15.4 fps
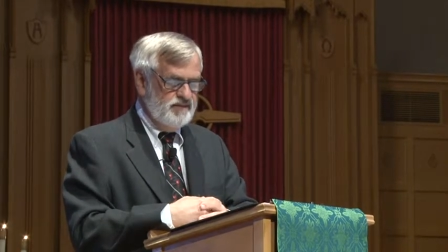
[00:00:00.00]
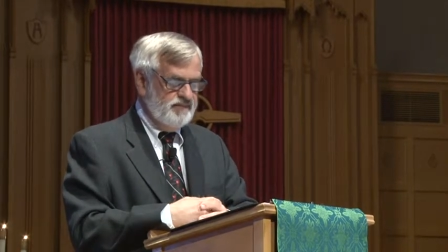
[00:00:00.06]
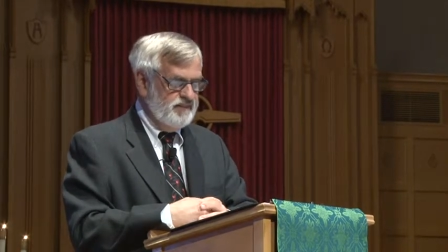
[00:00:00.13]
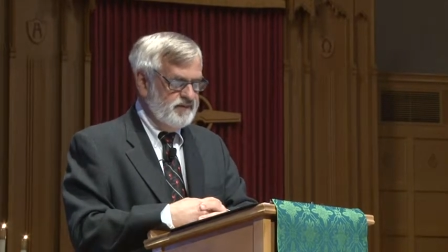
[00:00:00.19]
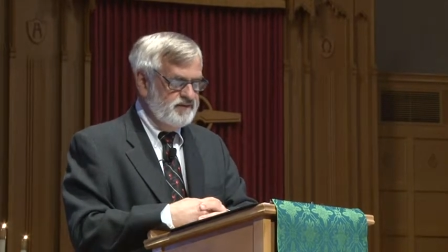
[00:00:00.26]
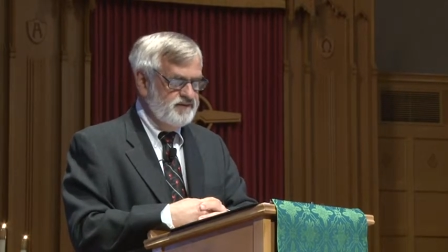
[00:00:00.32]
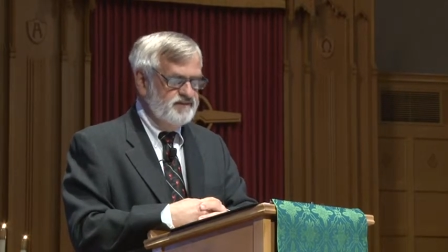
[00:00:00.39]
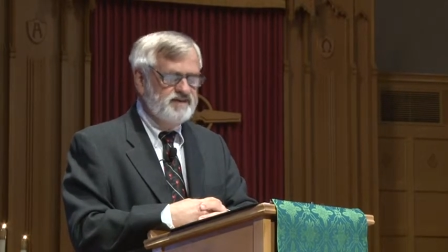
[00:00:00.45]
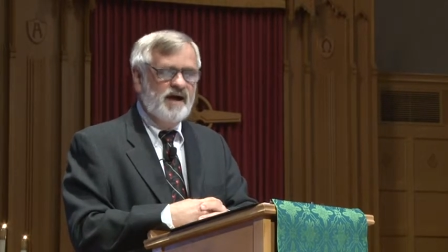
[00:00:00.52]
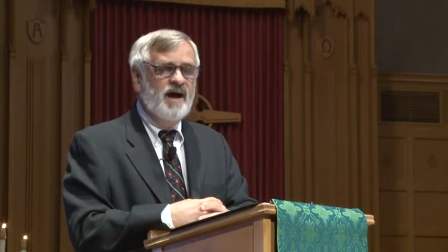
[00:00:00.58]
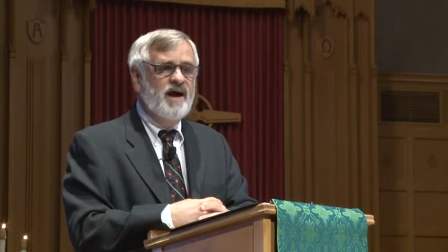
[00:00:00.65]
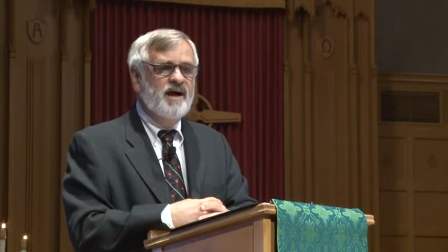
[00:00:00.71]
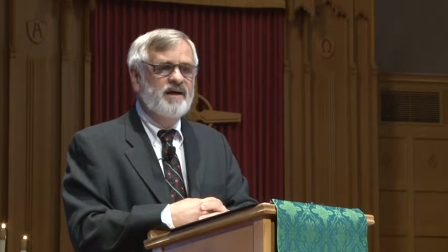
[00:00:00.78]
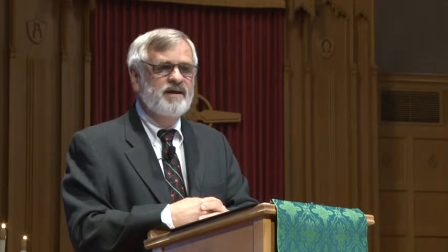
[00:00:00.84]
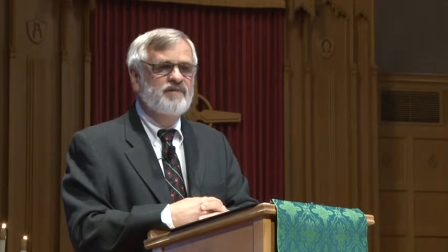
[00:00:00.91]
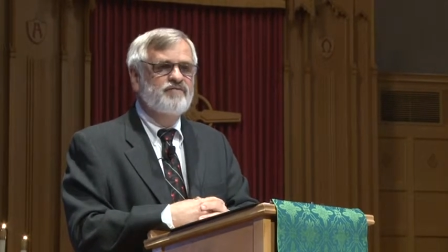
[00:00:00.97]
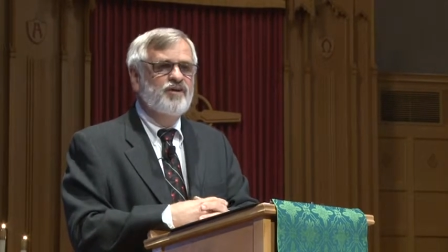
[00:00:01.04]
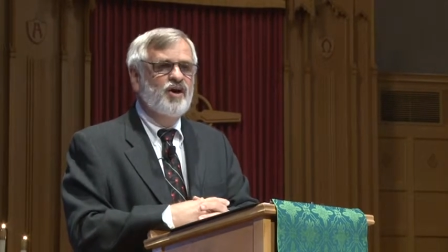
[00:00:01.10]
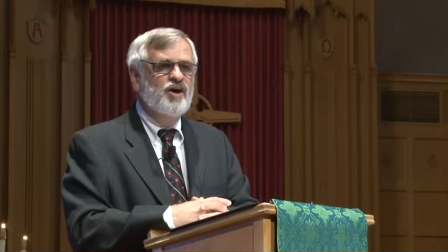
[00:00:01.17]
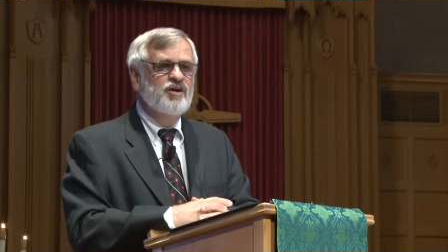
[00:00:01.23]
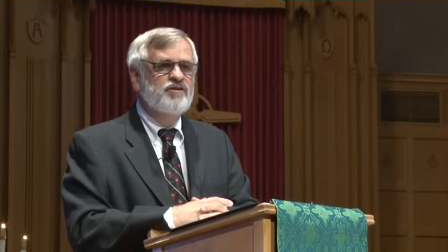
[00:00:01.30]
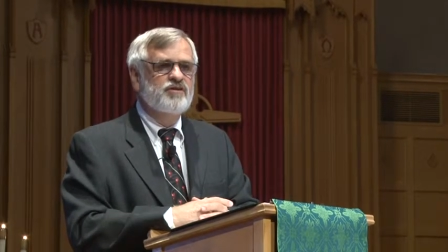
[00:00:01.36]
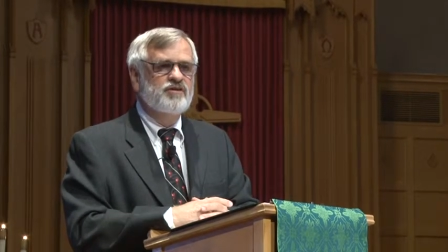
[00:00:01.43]
than die of
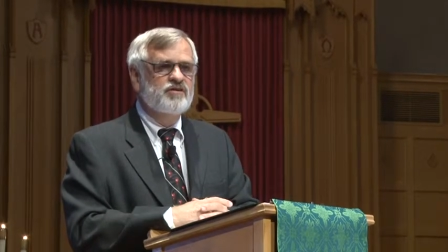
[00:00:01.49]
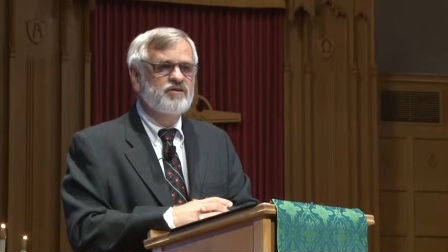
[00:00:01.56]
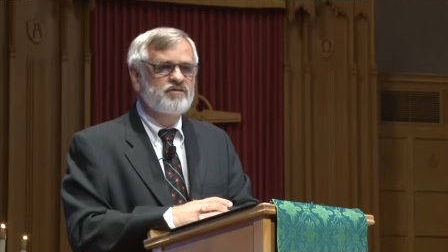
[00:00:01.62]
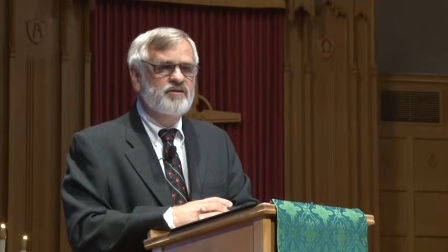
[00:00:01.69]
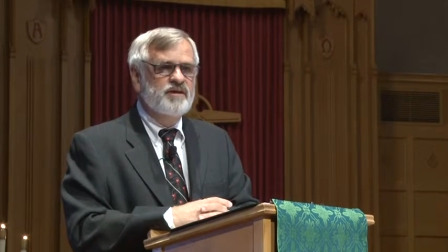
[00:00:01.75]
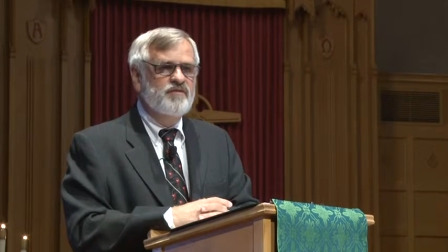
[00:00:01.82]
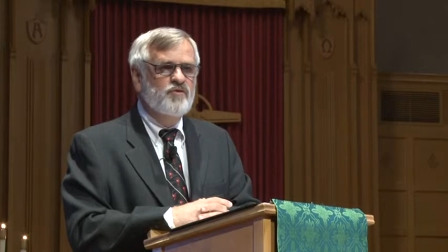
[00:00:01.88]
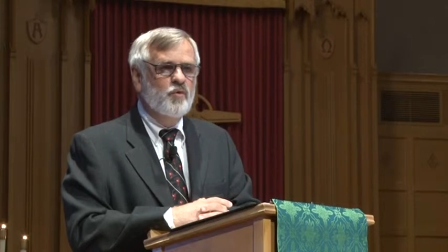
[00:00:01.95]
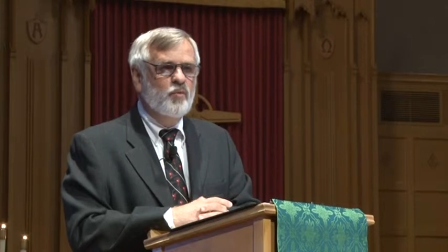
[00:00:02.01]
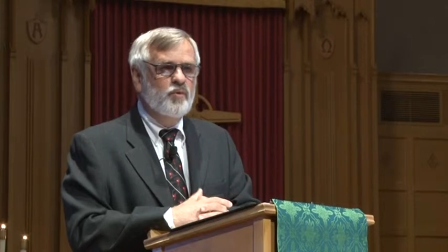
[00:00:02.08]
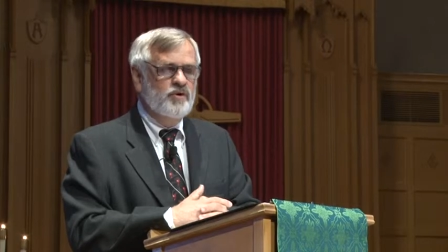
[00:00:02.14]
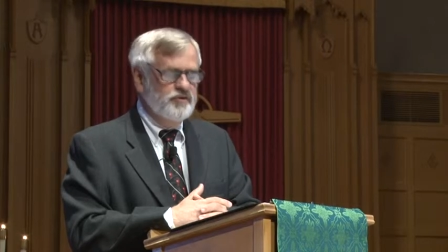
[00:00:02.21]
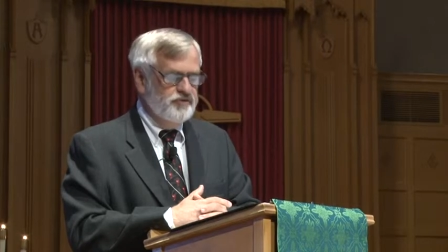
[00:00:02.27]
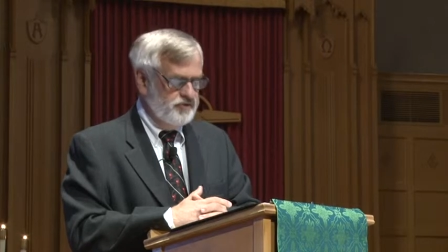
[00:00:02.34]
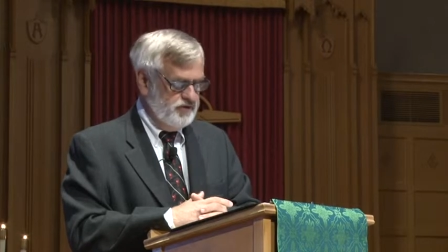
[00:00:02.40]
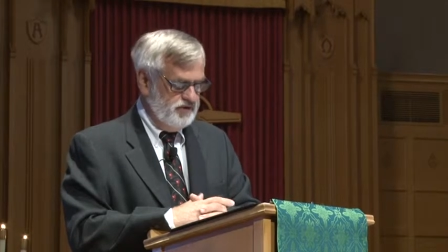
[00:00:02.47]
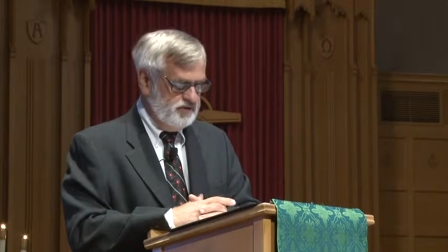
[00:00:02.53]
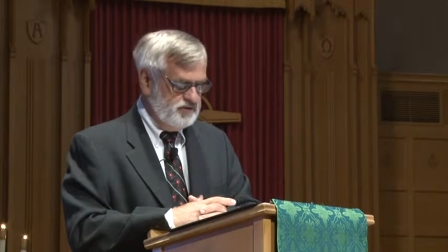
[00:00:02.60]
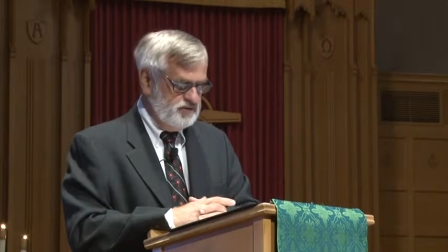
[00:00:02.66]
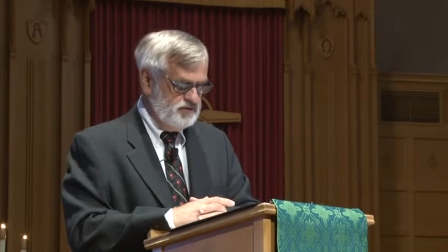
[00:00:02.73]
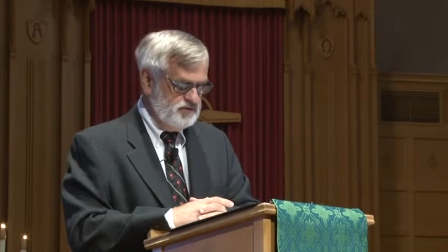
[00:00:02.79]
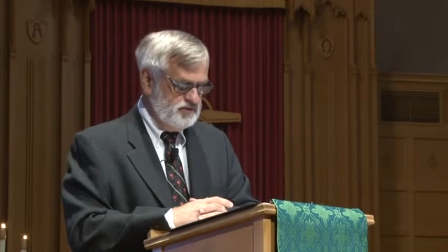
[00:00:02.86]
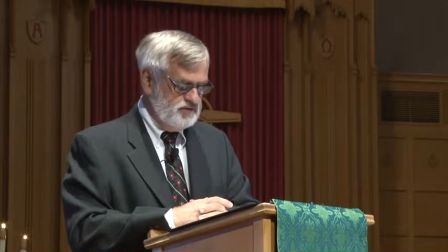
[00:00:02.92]
hunger in the
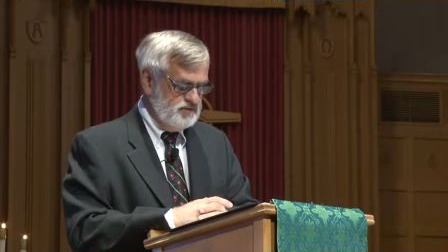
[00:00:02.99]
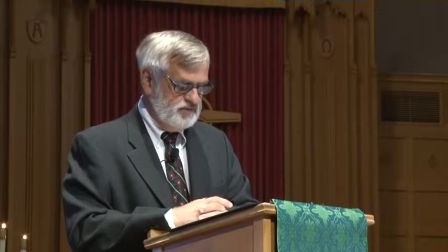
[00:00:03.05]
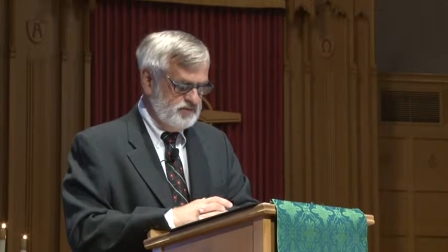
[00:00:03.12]
wilderness.